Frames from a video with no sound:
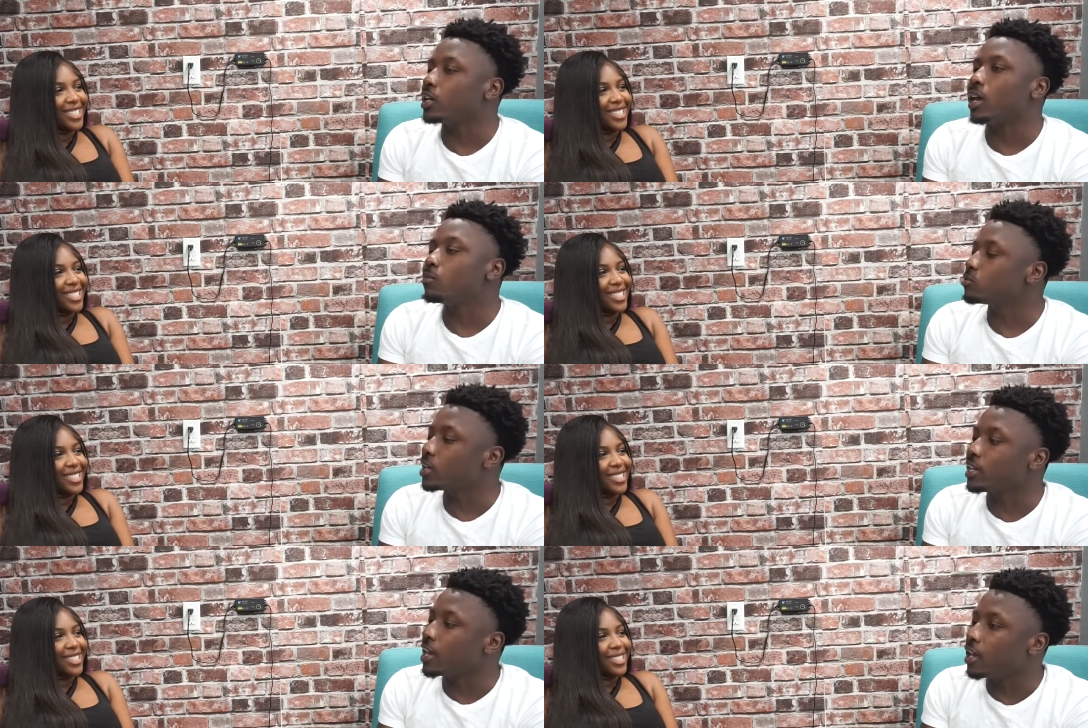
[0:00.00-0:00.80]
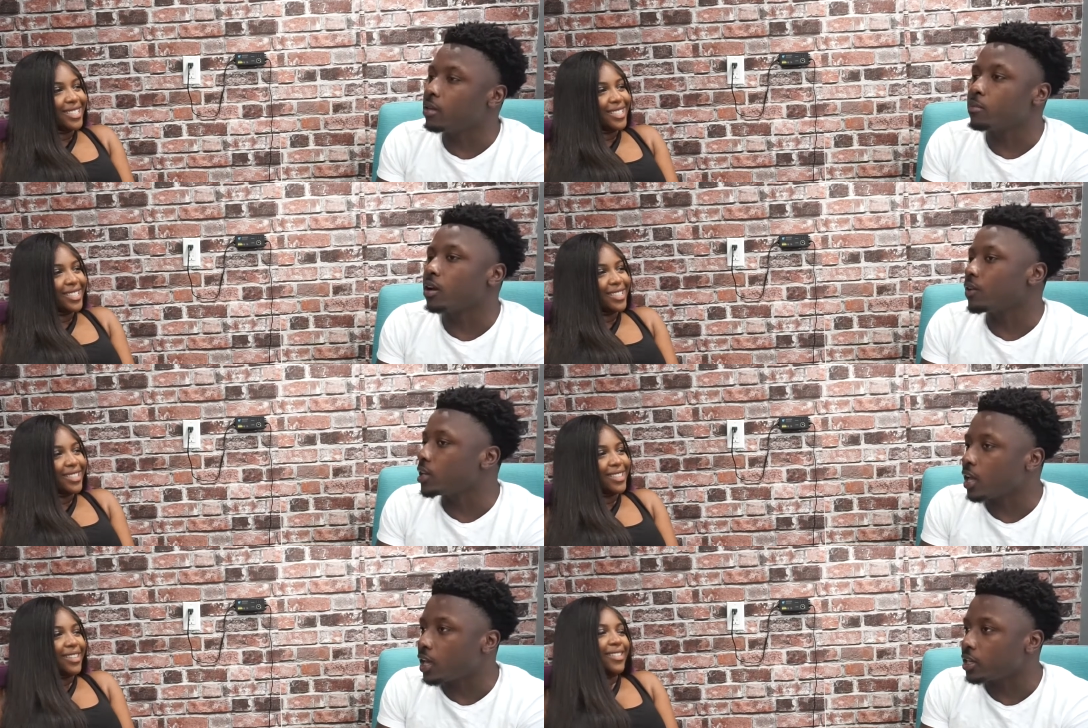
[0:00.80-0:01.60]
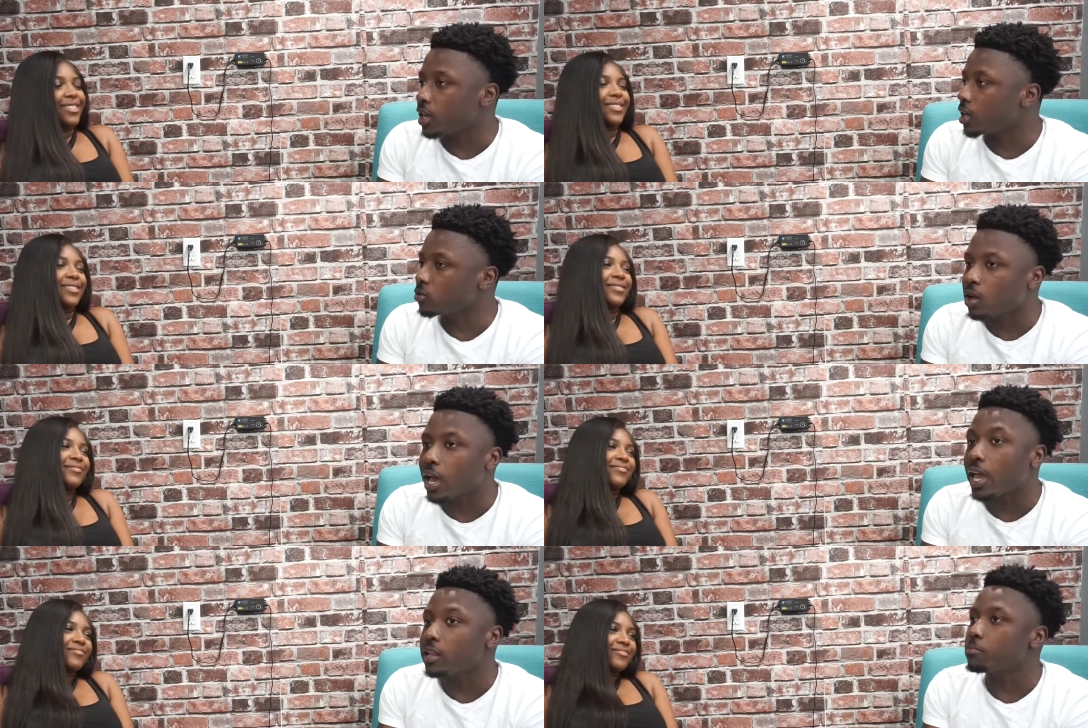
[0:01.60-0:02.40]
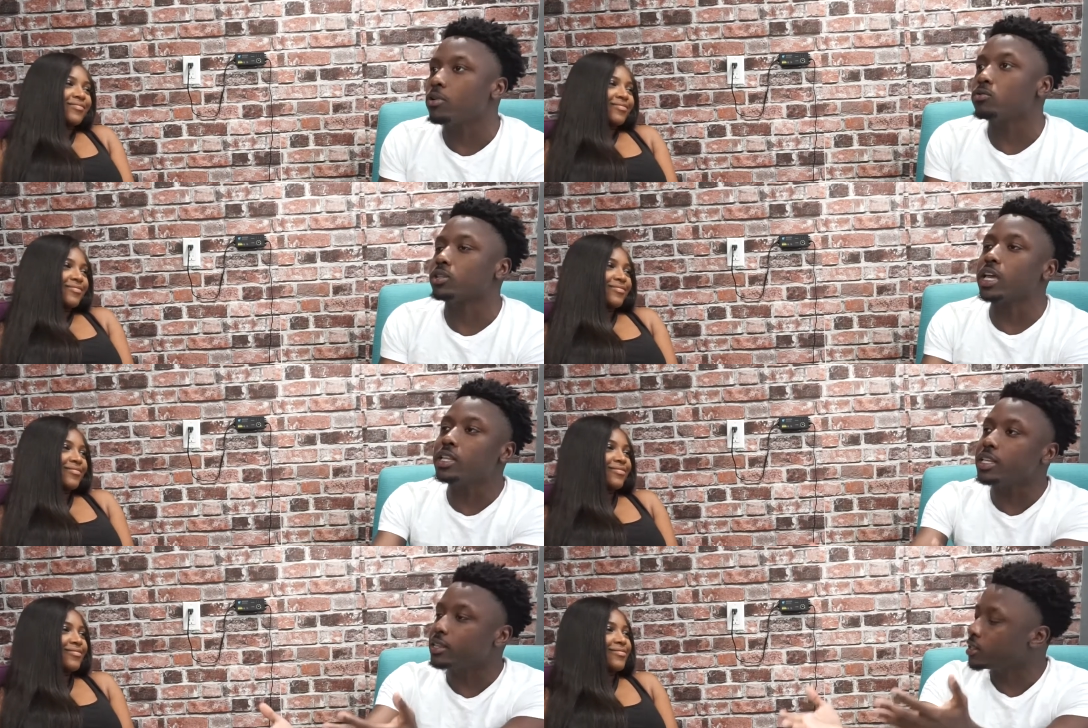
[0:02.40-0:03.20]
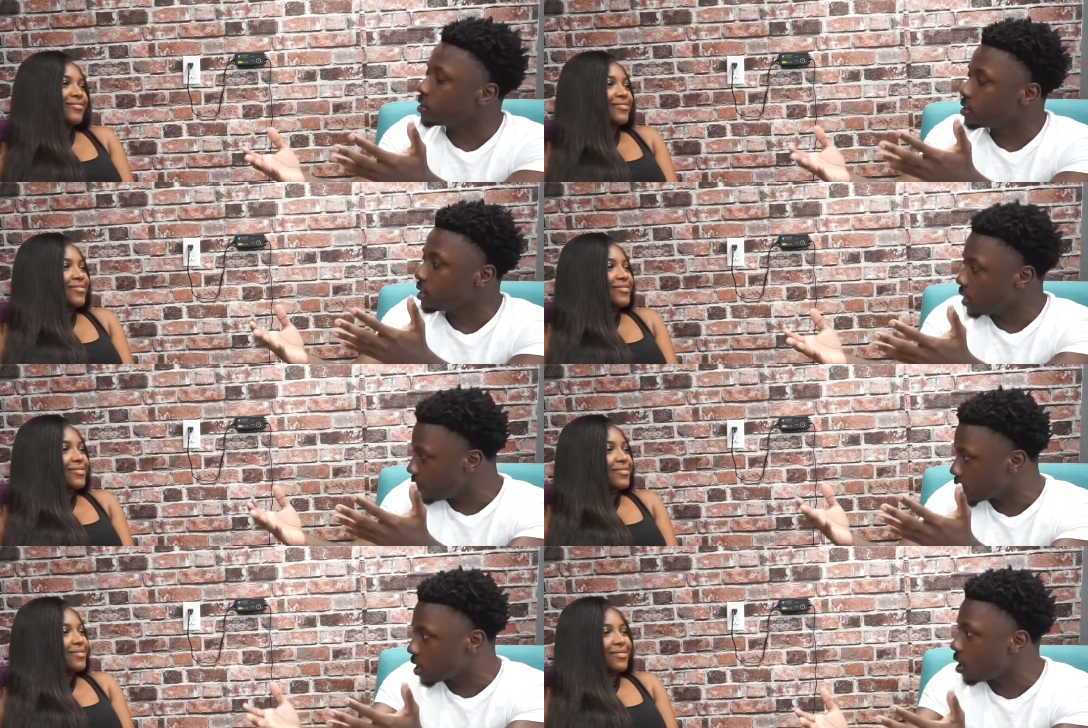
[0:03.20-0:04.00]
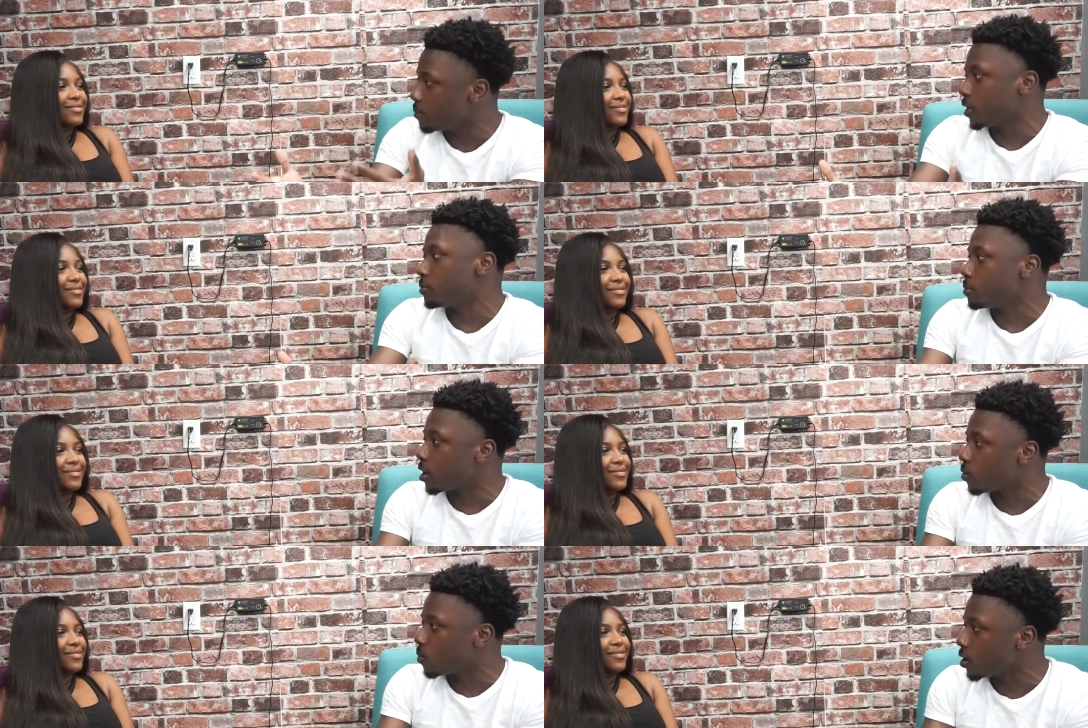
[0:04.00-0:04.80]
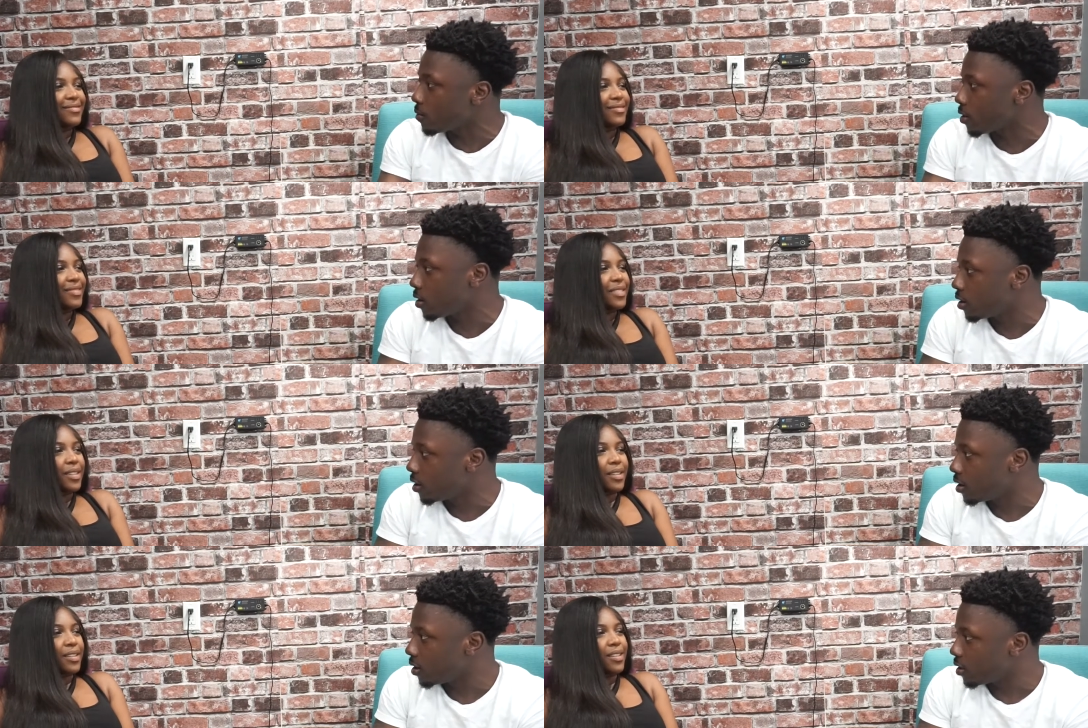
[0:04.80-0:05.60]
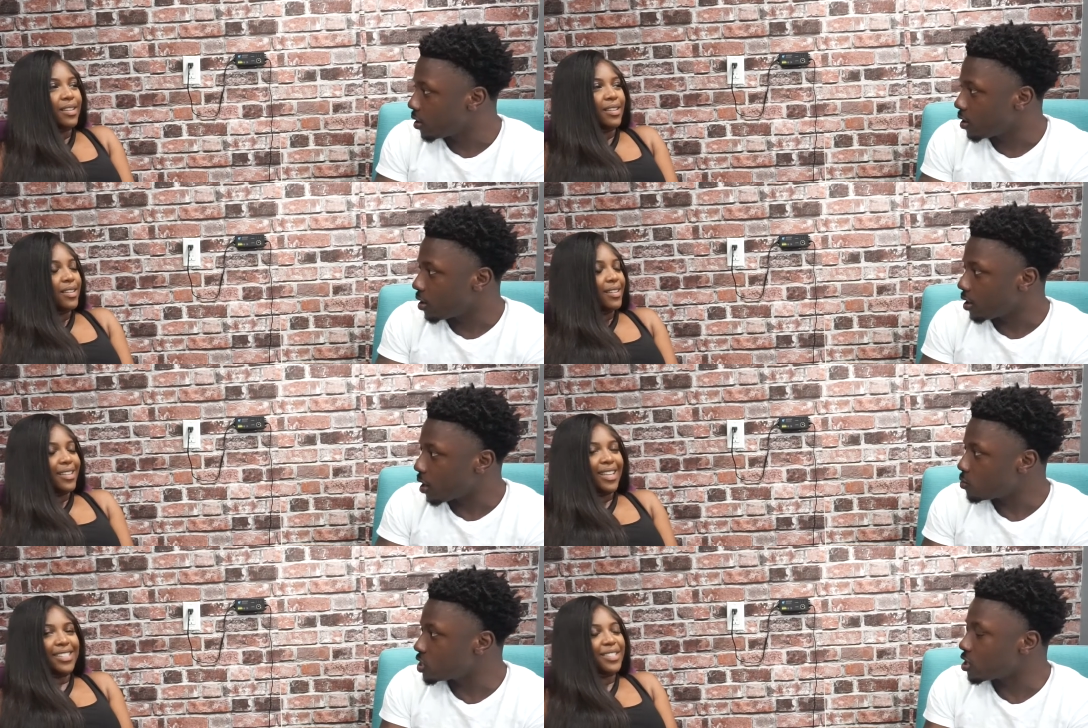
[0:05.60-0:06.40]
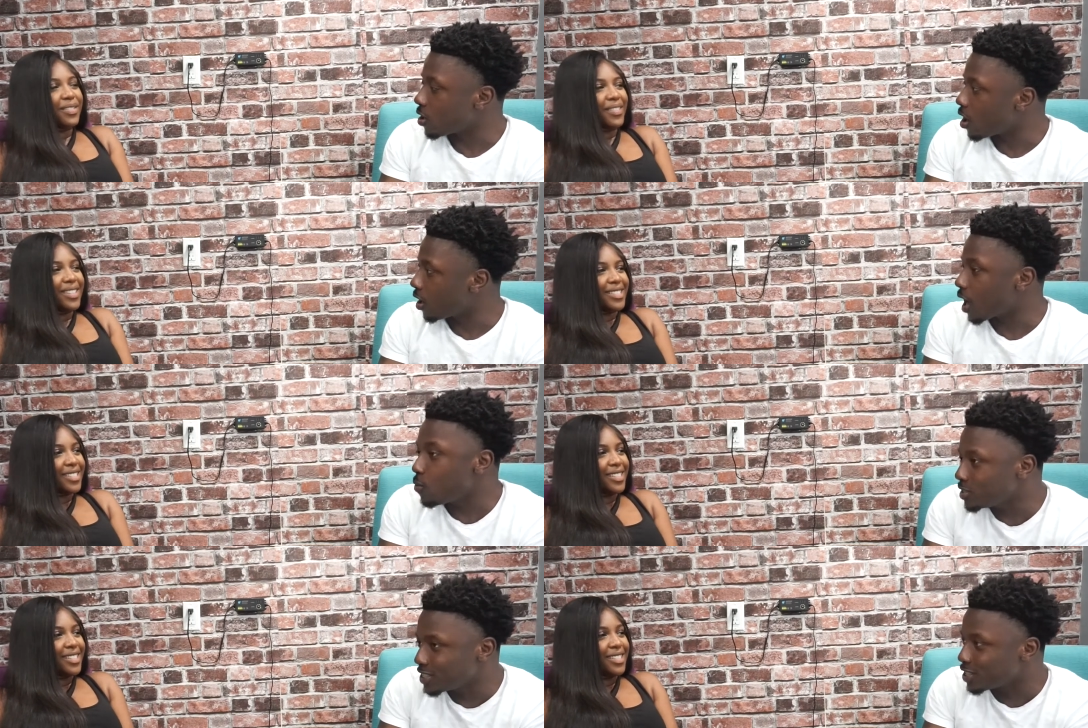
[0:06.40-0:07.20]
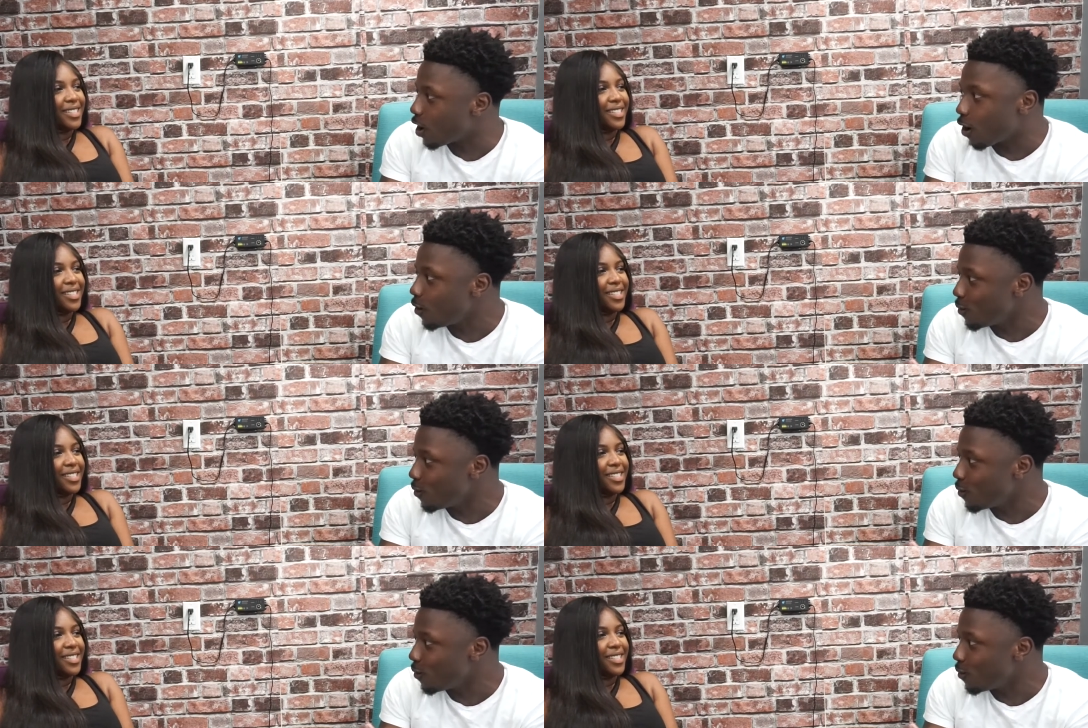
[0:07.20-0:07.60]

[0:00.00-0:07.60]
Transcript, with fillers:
Speaker 1: I was on a game every night. Um, uh. no, I, bro, they didn't even come give me my work. I That's was, crazy. I was just home.